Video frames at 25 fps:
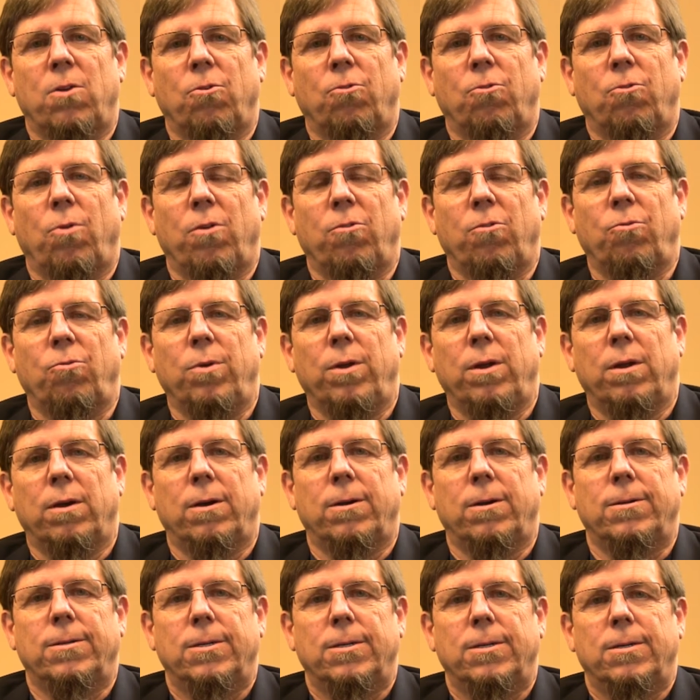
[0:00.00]
10-year
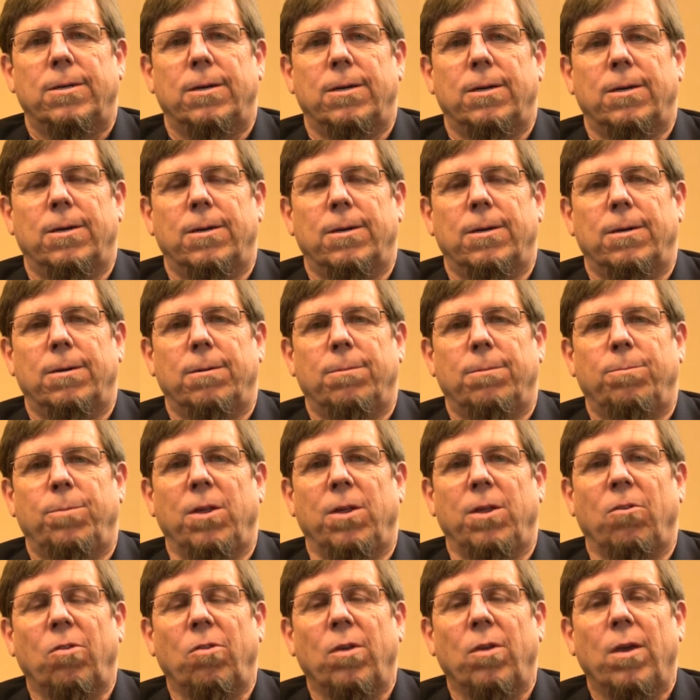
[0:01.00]
Treasury
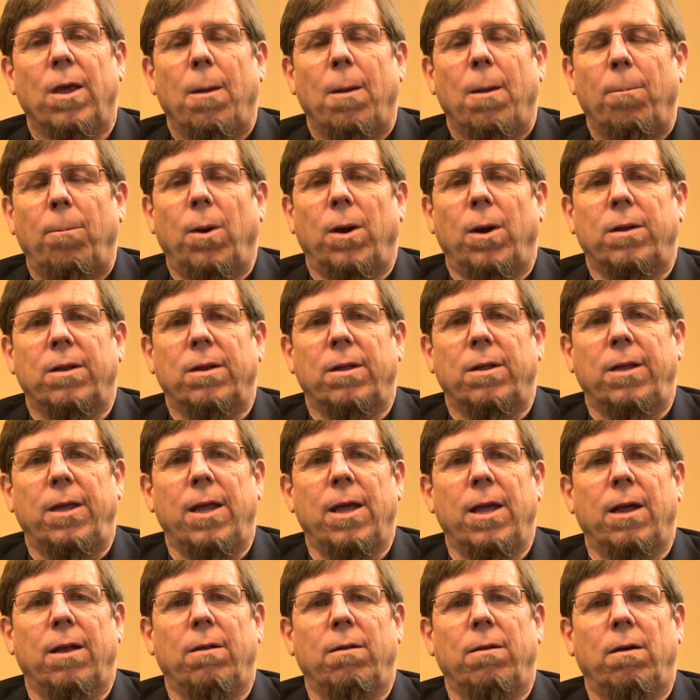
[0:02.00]
piece. But
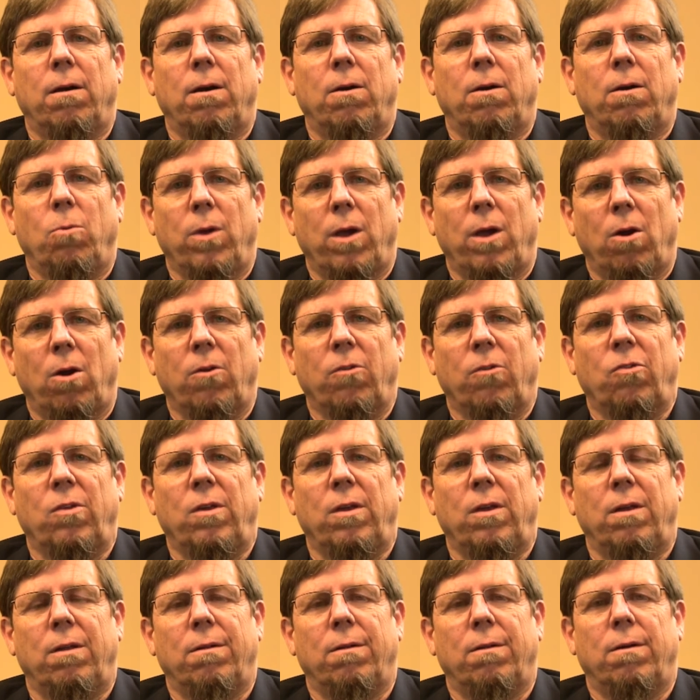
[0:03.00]
again, we are
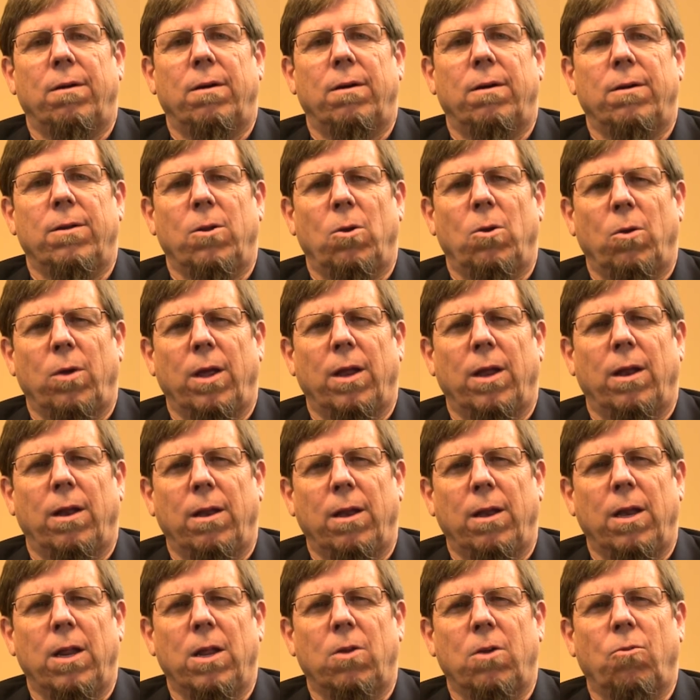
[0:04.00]
seeing, again,
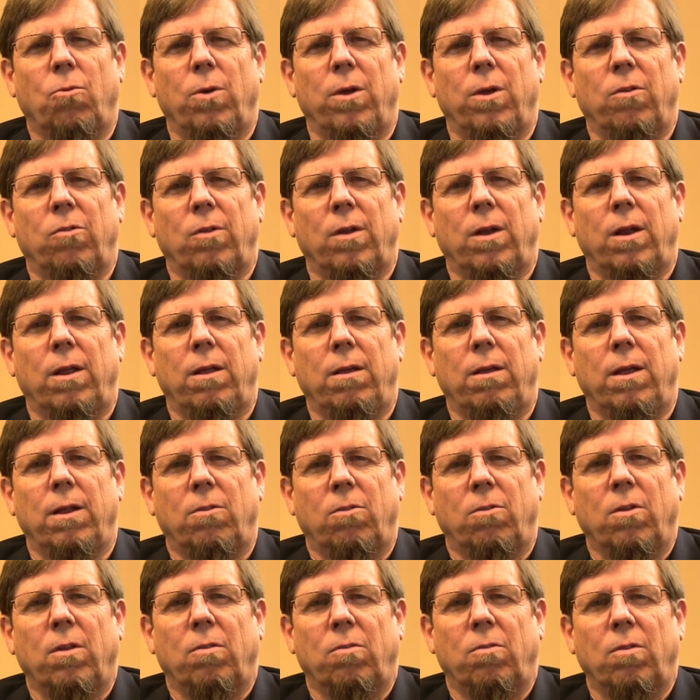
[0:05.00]
an increase, and
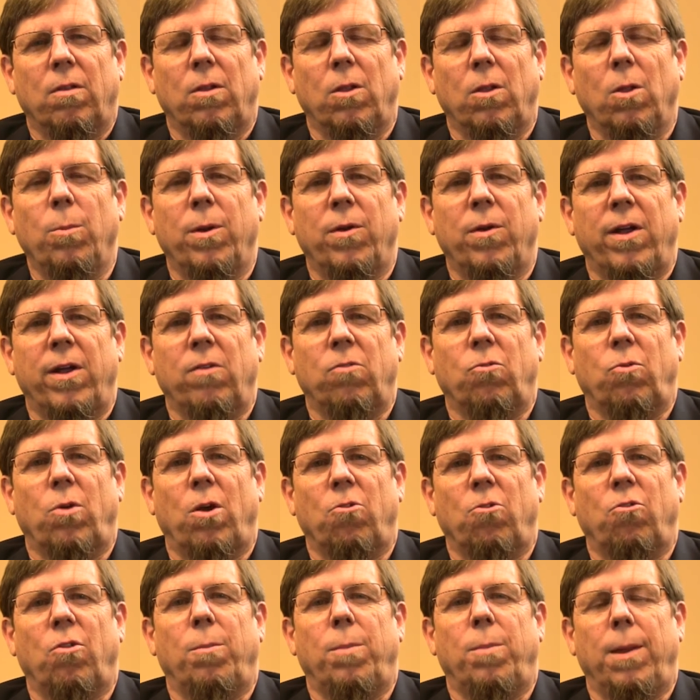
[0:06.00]
it's a little bit of a head
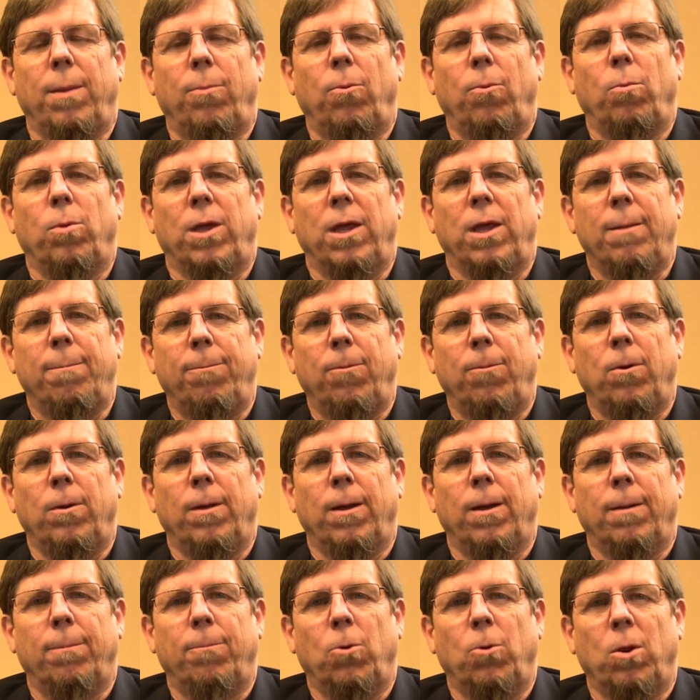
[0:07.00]
scratch that people keep
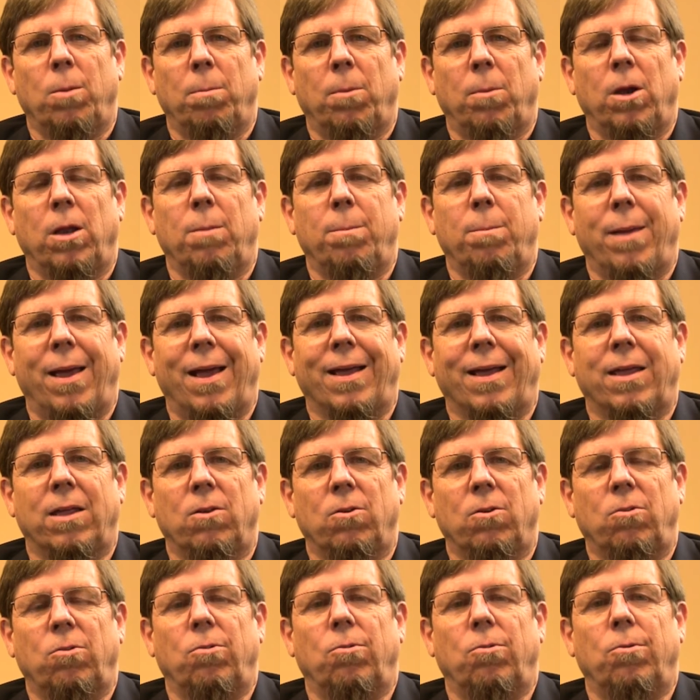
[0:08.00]
putting money
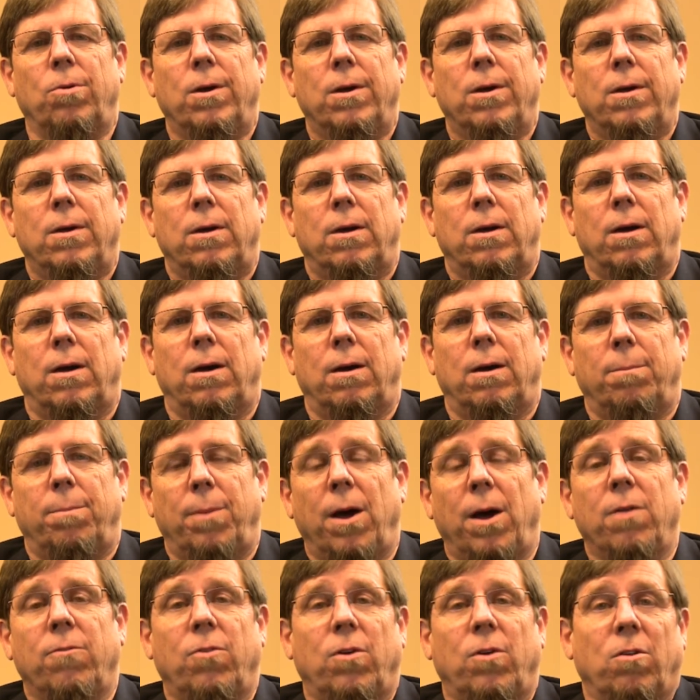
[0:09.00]
back into
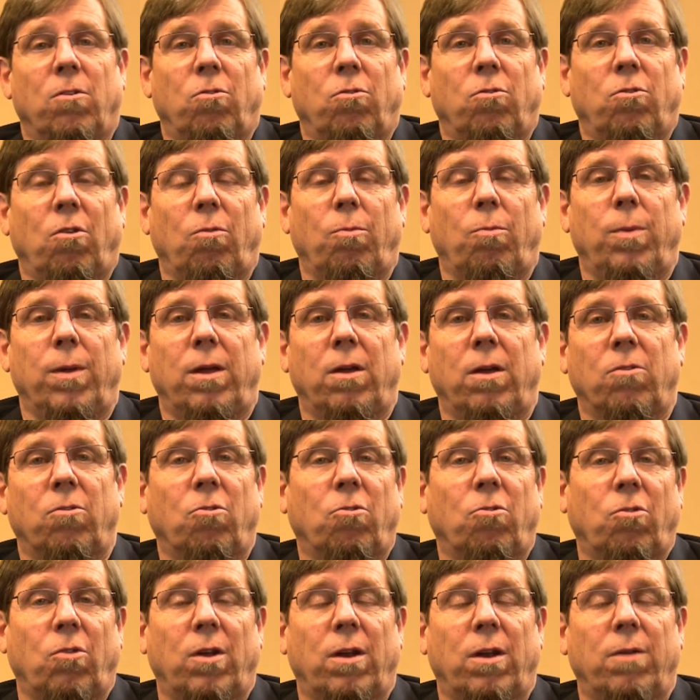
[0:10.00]
bond funds, just
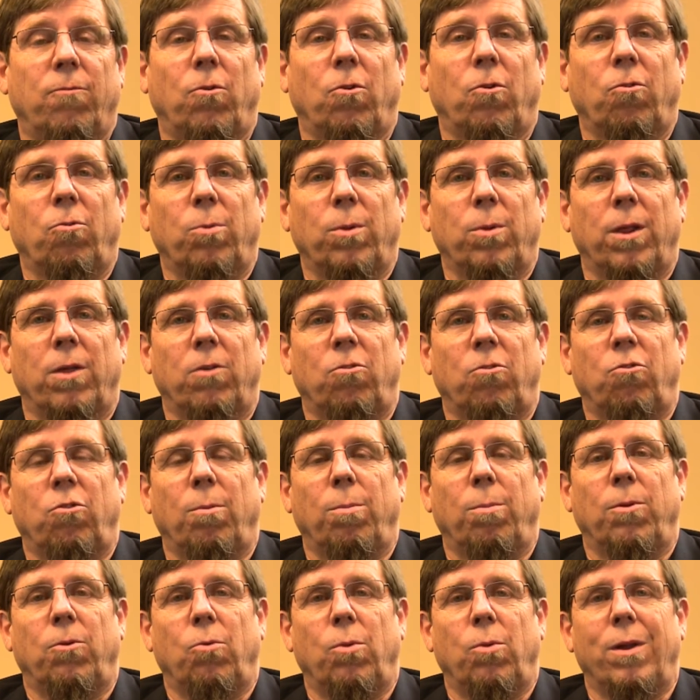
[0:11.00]
because there's an inverse
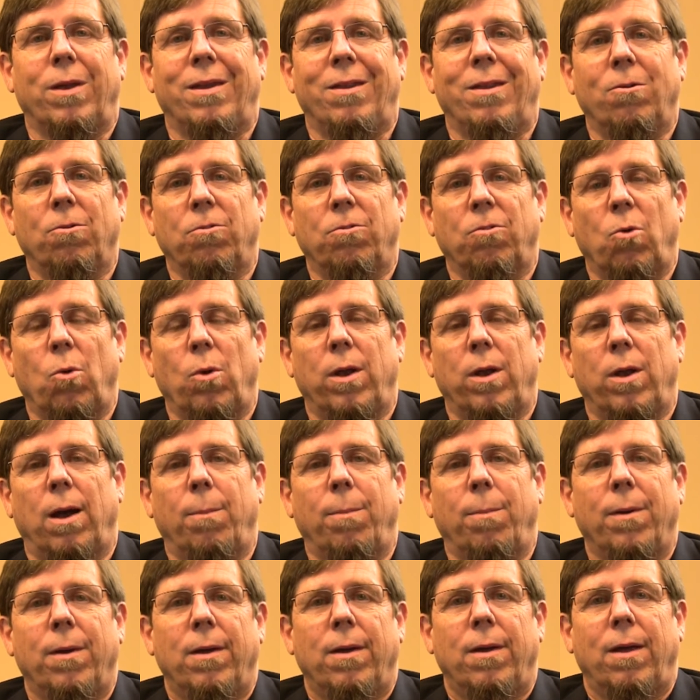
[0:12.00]
relationship between yields
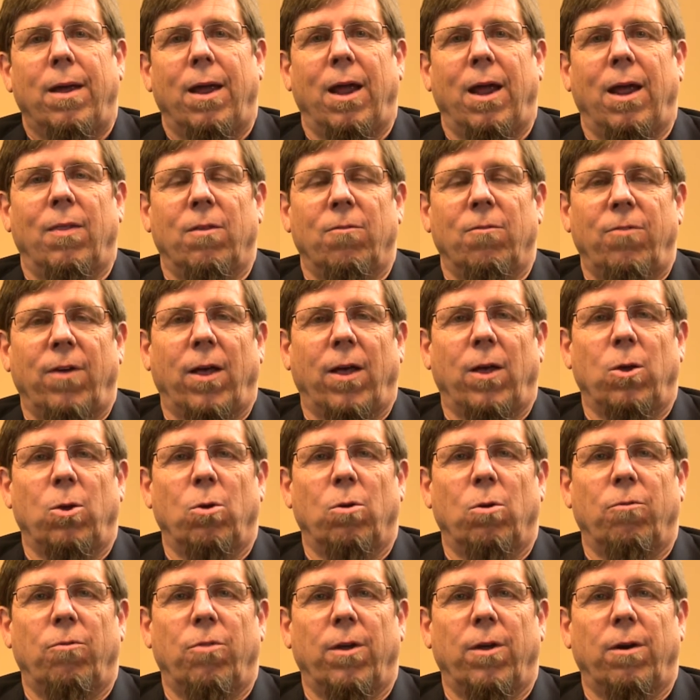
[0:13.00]
going up and the
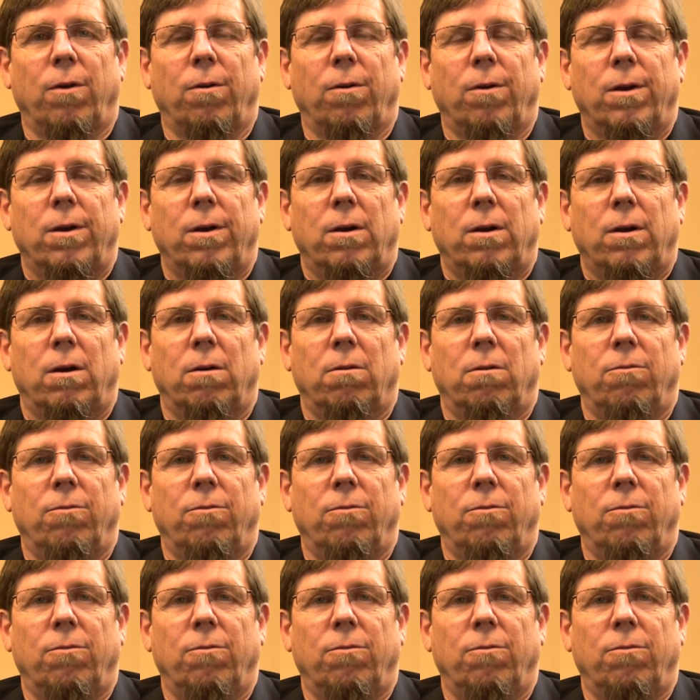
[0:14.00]
value of their